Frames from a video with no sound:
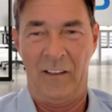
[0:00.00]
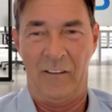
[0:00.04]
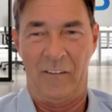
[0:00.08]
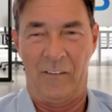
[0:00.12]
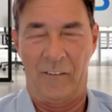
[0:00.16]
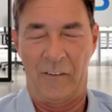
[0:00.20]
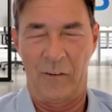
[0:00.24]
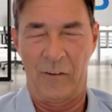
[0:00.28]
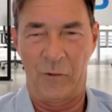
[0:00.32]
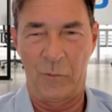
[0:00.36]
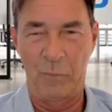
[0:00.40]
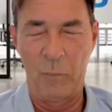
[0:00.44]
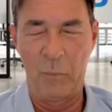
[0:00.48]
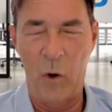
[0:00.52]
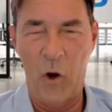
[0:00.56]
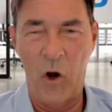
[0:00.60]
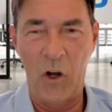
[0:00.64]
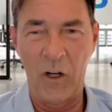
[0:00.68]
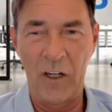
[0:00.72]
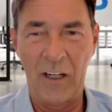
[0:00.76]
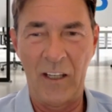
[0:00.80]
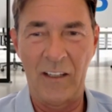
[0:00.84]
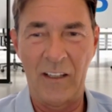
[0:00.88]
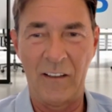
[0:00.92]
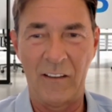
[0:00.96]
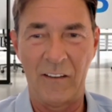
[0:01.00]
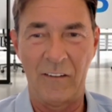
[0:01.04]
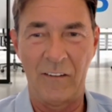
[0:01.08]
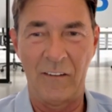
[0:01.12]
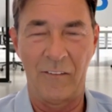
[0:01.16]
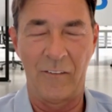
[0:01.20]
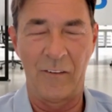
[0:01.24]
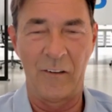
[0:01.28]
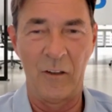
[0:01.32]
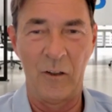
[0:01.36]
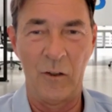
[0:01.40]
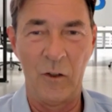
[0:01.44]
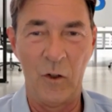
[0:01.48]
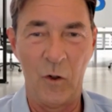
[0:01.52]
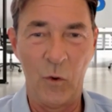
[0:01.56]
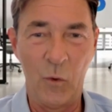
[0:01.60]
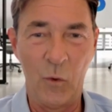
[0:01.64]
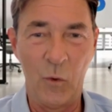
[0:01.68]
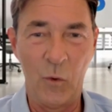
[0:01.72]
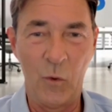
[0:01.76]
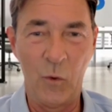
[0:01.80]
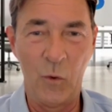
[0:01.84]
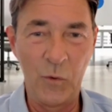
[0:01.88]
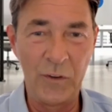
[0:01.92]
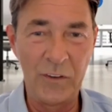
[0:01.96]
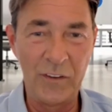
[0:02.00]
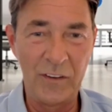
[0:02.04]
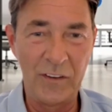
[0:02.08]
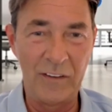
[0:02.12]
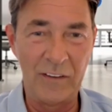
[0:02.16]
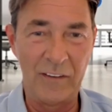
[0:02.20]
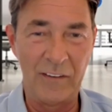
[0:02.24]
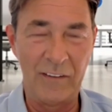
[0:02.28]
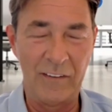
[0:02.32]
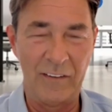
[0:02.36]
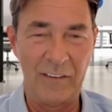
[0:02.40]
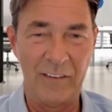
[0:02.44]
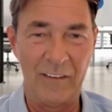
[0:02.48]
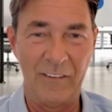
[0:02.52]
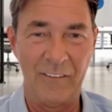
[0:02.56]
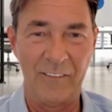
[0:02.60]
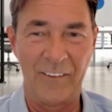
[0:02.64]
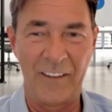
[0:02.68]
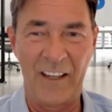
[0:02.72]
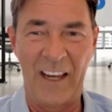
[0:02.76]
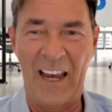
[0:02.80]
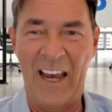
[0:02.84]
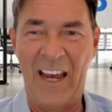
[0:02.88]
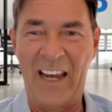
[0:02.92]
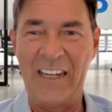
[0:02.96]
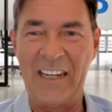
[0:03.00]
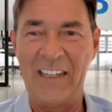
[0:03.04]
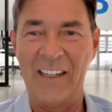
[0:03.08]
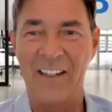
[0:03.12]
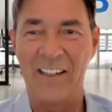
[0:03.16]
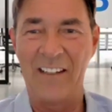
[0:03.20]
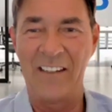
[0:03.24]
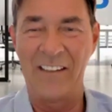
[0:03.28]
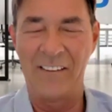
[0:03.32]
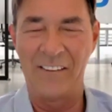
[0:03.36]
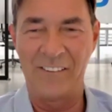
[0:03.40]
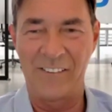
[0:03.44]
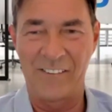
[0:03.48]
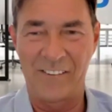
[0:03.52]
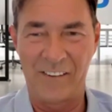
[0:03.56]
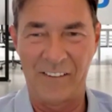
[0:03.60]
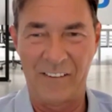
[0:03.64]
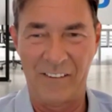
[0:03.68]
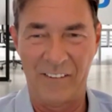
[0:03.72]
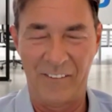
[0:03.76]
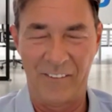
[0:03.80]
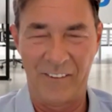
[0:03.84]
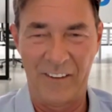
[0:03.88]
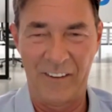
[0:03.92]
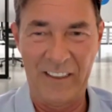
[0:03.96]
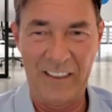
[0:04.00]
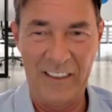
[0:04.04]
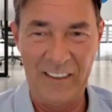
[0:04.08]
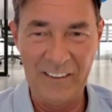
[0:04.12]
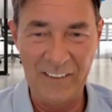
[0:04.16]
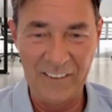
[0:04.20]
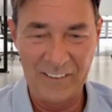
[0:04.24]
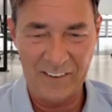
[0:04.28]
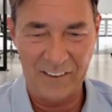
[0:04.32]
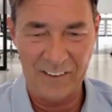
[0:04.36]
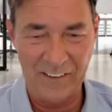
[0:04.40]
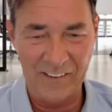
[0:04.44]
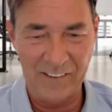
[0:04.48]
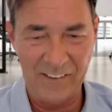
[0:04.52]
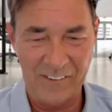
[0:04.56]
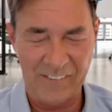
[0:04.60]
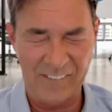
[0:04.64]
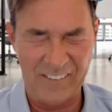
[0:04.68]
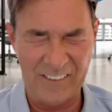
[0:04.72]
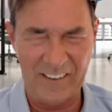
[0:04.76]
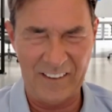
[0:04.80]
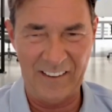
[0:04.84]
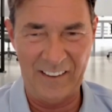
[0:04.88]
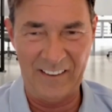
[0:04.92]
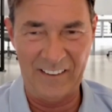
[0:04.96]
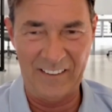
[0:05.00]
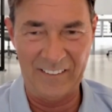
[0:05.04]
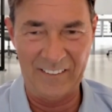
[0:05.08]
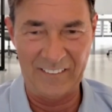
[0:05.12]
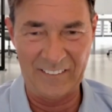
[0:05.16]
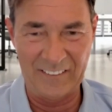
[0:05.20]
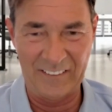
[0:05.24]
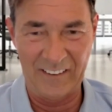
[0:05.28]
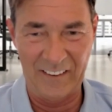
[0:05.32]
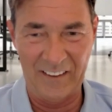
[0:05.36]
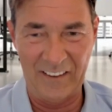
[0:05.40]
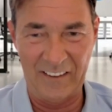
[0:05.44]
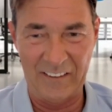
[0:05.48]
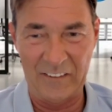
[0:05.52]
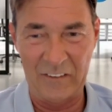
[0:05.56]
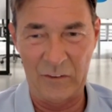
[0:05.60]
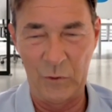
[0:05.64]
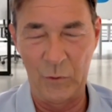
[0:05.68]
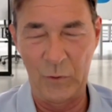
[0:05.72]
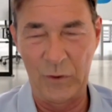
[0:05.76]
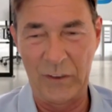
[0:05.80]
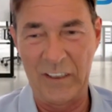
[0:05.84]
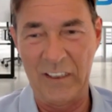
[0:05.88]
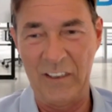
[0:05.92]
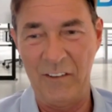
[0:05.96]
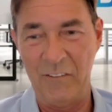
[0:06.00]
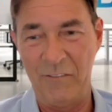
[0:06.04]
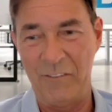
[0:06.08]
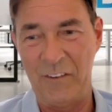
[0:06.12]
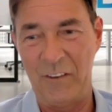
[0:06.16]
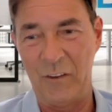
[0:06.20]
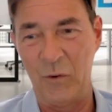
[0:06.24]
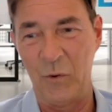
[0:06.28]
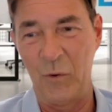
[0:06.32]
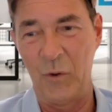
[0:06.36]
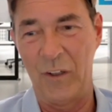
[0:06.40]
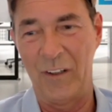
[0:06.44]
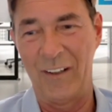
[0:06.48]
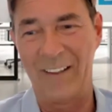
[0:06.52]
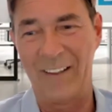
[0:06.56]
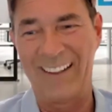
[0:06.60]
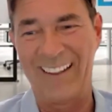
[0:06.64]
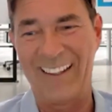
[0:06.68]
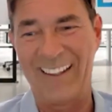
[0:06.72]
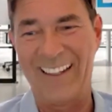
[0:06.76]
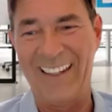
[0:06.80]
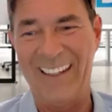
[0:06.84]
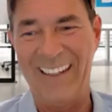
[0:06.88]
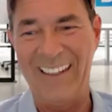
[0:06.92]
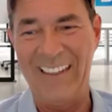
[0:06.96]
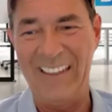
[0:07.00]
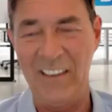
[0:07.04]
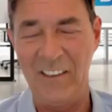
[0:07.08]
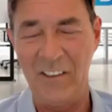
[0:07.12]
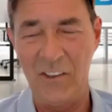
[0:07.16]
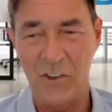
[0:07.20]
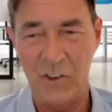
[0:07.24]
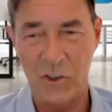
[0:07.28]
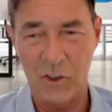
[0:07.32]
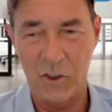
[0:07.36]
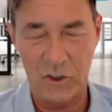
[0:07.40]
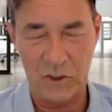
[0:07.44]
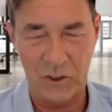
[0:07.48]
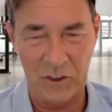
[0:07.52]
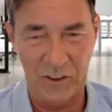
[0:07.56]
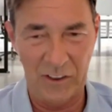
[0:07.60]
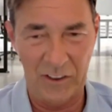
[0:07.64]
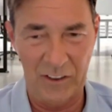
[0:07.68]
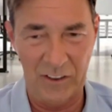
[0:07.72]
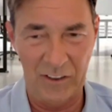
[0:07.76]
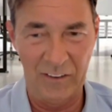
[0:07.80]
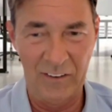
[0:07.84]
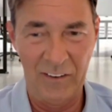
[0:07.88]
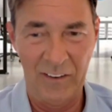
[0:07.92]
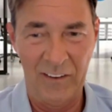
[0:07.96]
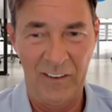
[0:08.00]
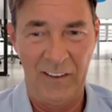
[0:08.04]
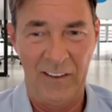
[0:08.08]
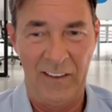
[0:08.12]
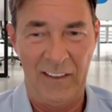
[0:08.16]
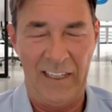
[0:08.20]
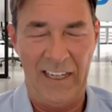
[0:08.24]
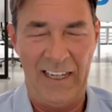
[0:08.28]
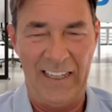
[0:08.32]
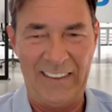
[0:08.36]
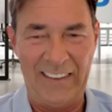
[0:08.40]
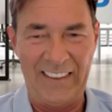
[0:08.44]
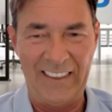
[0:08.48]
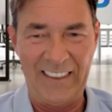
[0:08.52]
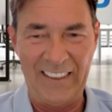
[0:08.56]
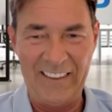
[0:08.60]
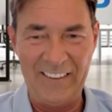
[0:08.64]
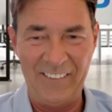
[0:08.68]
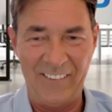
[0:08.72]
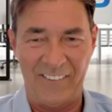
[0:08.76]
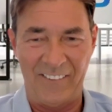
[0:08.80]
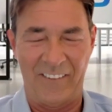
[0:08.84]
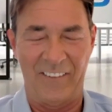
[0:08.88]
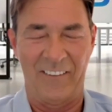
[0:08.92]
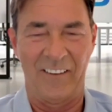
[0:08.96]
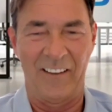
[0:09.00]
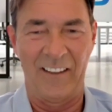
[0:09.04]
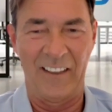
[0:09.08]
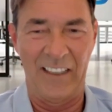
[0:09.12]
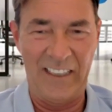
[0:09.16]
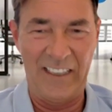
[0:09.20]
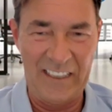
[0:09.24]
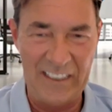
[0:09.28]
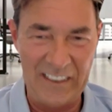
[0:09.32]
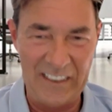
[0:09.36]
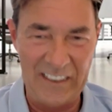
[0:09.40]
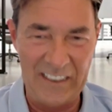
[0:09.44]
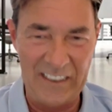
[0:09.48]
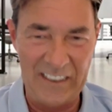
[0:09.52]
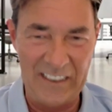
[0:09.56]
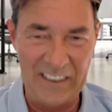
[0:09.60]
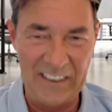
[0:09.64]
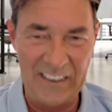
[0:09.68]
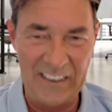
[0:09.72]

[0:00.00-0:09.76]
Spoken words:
The smaller the loan, the higher is the interest, and to give you a range, at least a range,